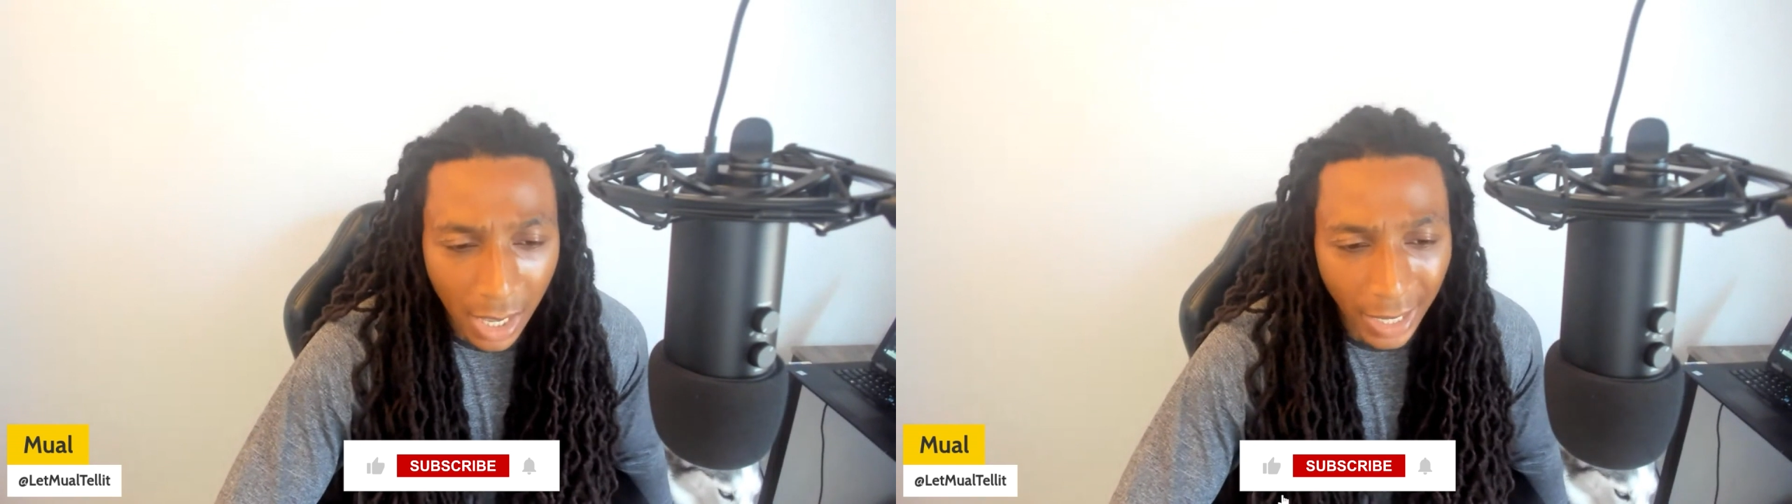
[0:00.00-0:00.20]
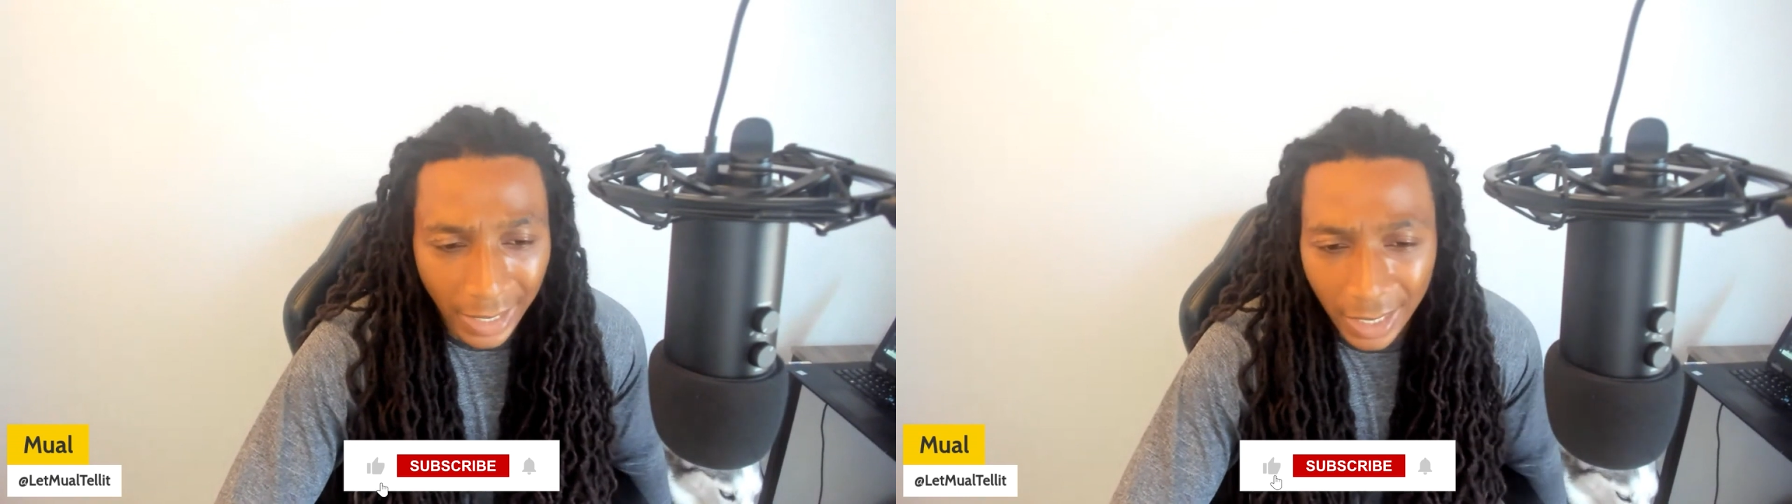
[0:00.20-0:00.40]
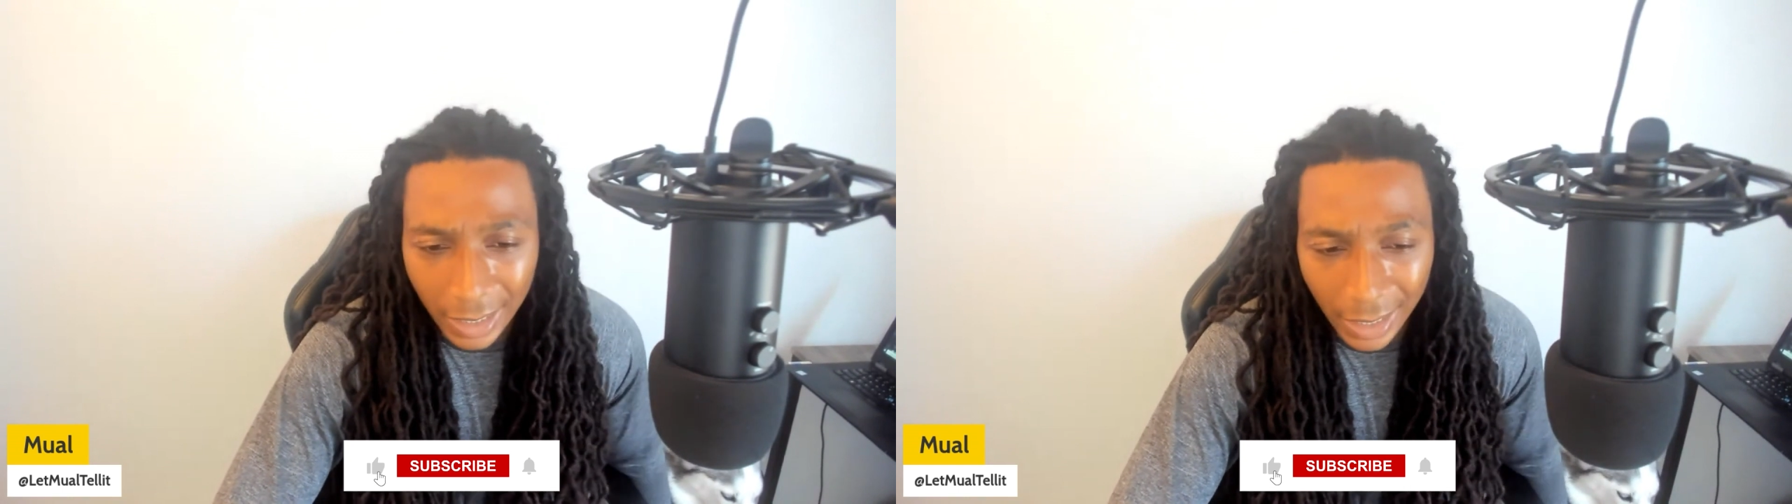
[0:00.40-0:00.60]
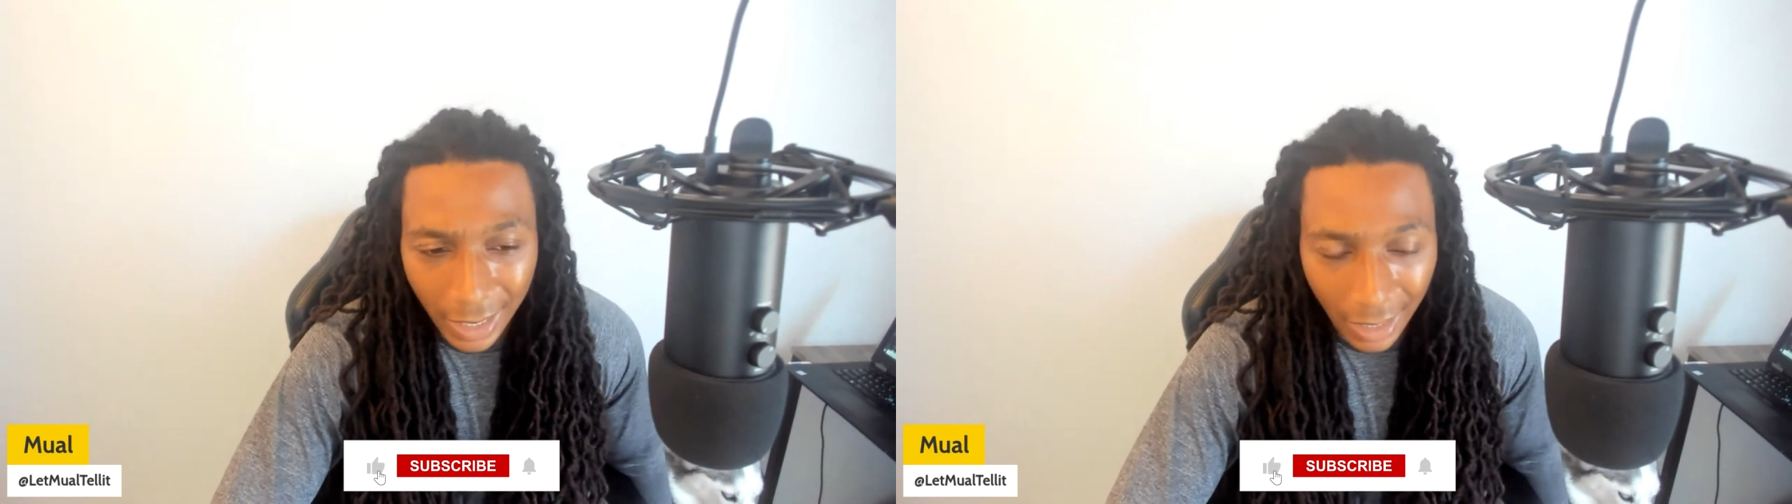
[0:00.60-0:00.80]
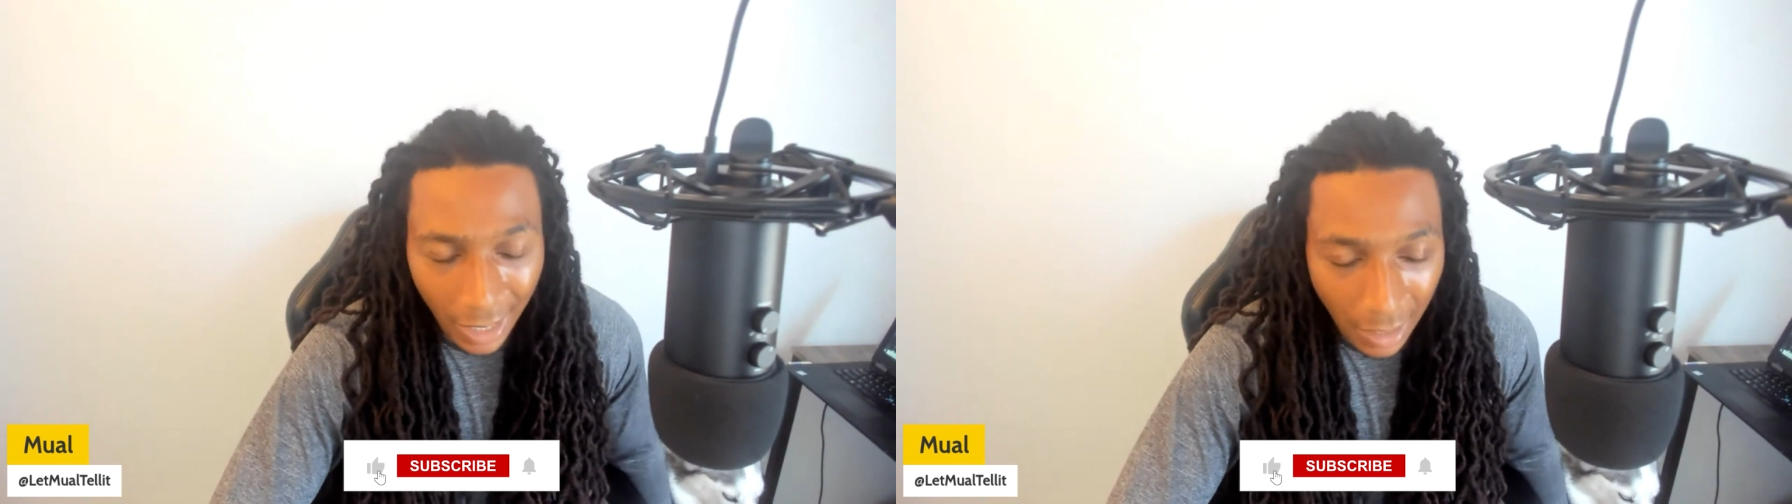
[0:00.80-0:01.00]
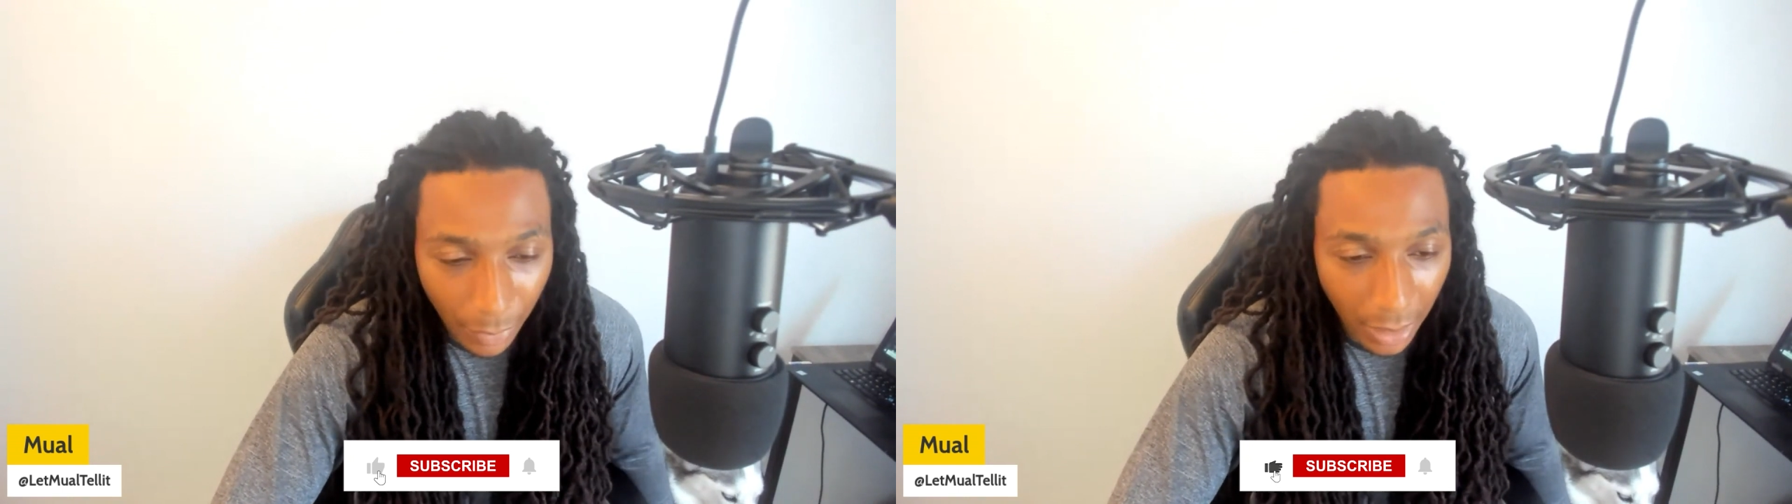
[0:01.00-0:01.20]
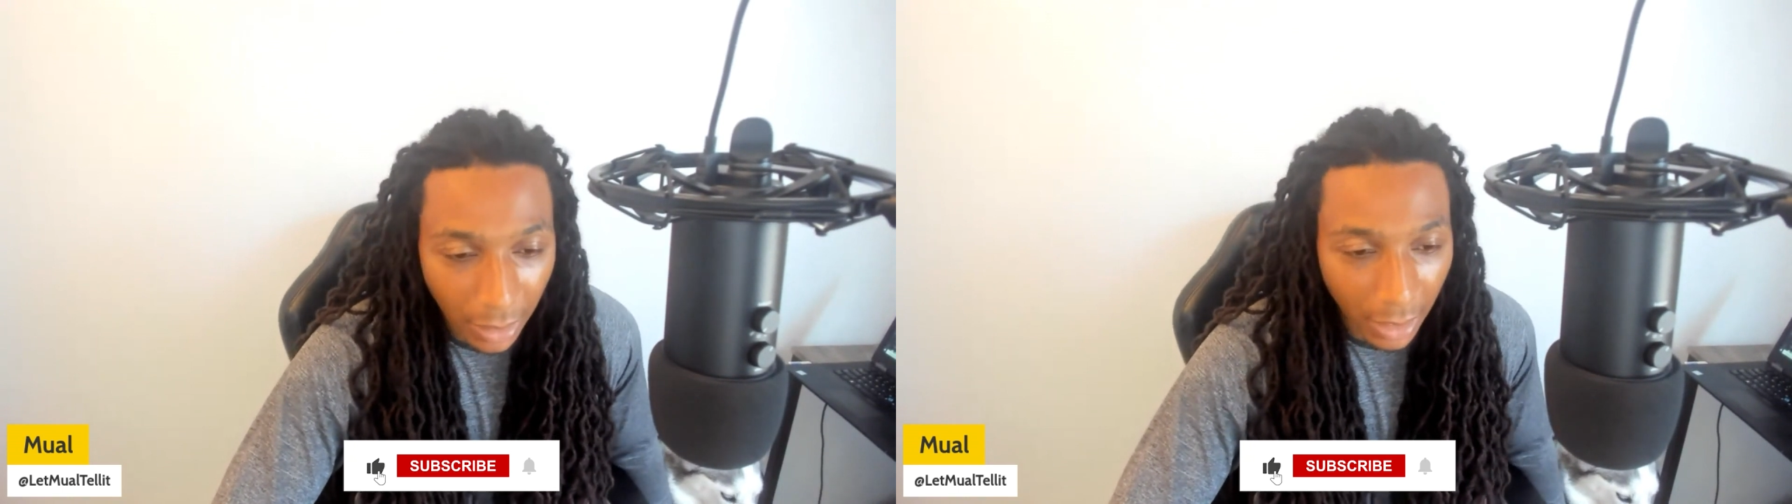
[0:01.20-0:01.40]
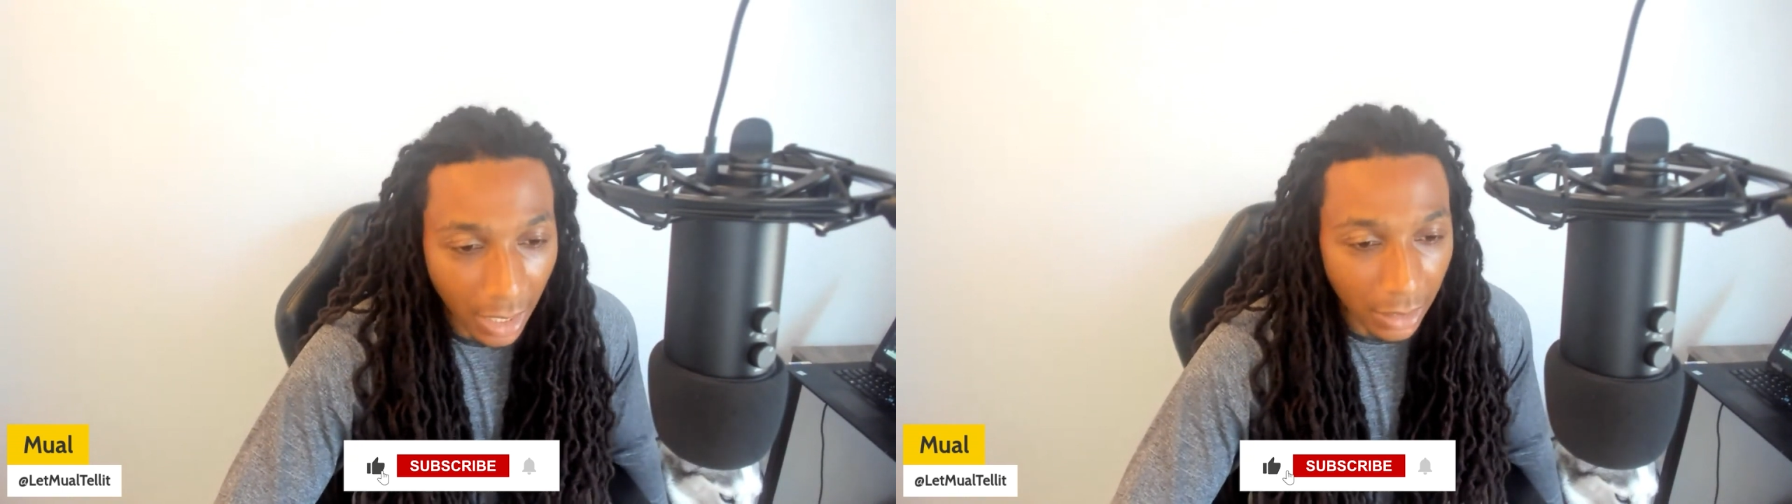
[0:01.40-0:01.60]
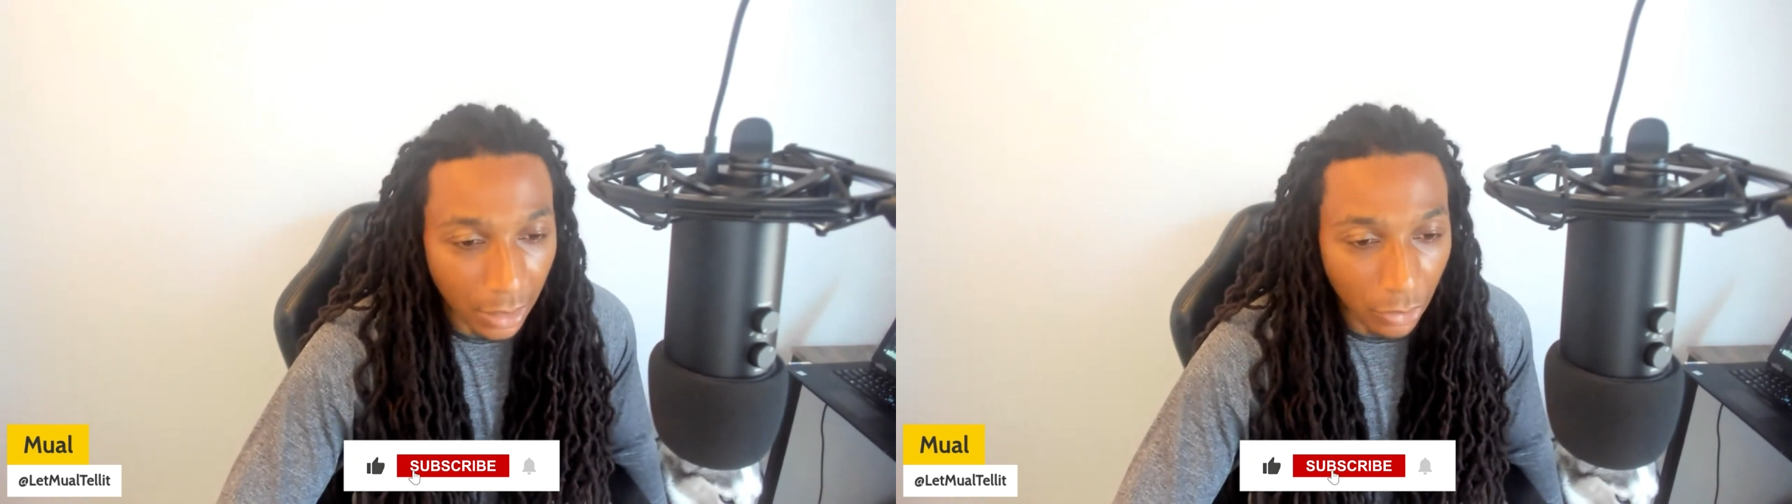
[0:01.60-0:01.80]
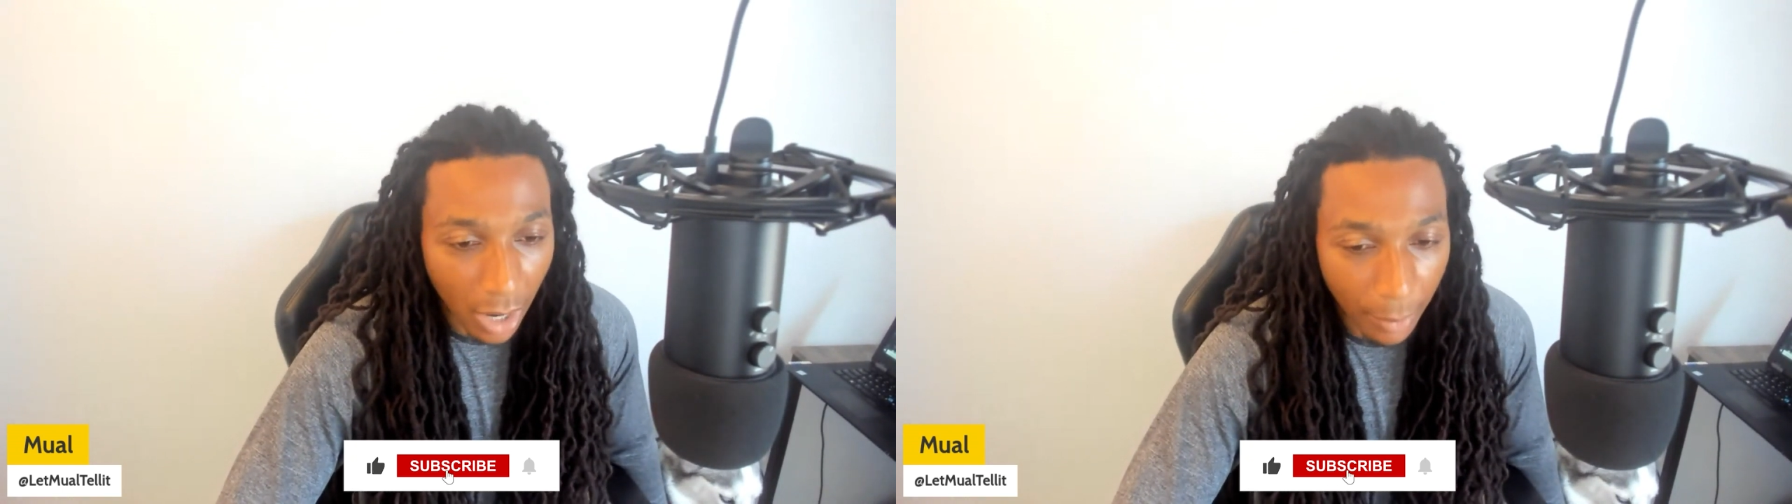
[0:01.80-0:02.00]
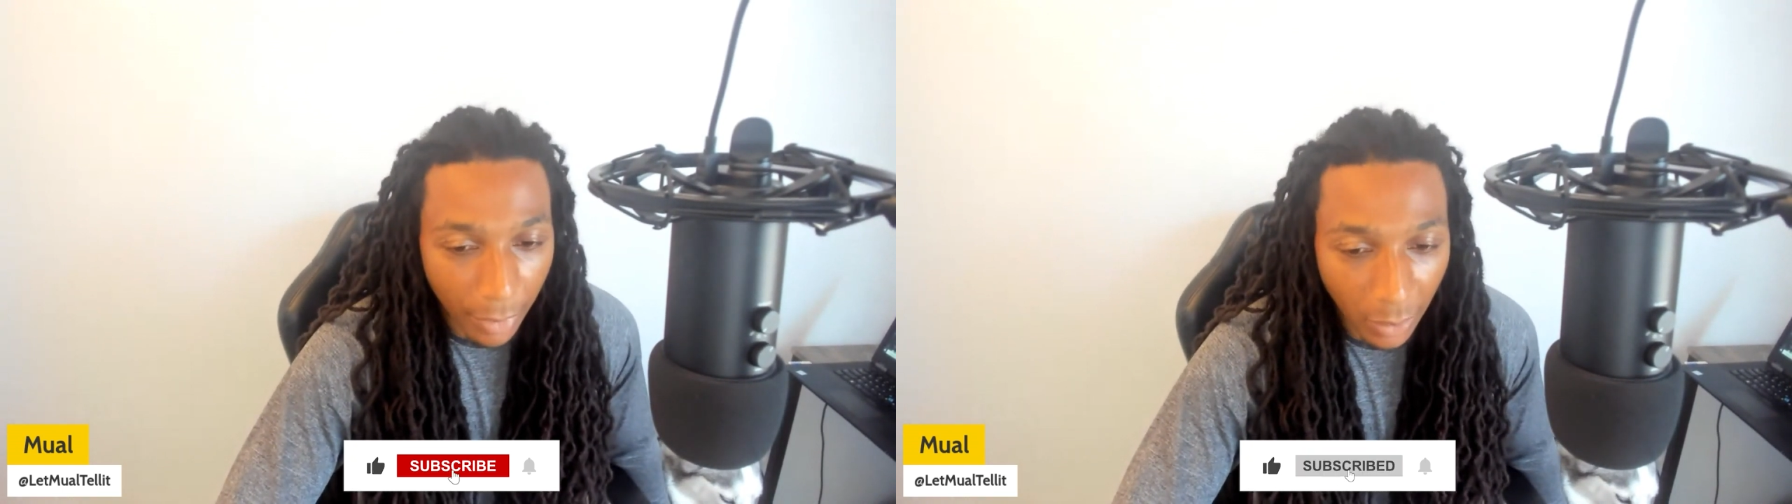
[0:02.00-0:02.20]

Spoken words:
Again, hit that like button, hit that subscribe button.